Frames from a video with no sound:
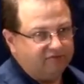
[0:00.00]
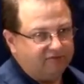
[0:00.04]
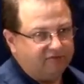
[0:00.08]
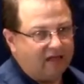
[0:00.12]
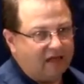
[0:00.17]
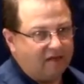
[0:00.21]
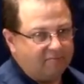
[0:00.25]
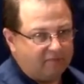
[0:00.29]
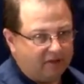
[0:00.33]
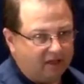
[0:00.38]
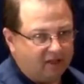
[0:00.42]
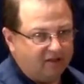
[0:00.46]

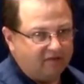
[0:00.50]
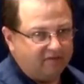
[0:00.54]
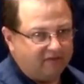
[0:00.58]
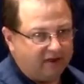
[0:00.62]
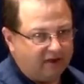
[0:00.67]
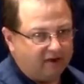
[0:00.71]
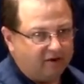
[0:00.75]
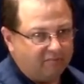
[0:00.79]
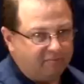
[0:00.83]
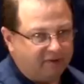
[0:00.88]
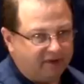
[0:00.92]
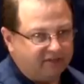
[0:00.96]
flap
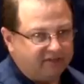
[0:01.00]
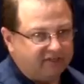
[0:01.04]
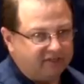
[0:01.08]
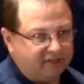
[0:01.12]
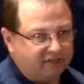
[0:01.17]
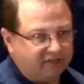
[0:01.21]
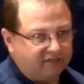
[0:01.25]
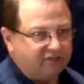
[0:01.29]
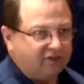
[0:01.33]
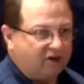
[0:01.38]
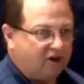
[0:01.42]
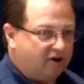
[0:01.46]
elevator
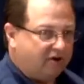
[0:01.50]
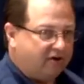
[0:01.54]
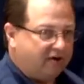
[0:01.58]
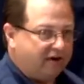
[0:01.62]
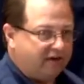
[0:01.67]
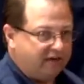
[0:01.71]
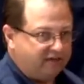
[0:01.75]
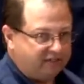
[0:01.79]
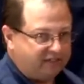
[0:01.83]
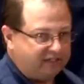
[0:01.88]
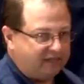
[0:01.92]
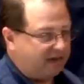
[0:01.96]
mixing is
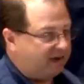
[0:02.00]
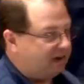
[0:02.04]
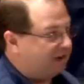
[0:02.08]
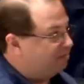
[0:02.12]
already set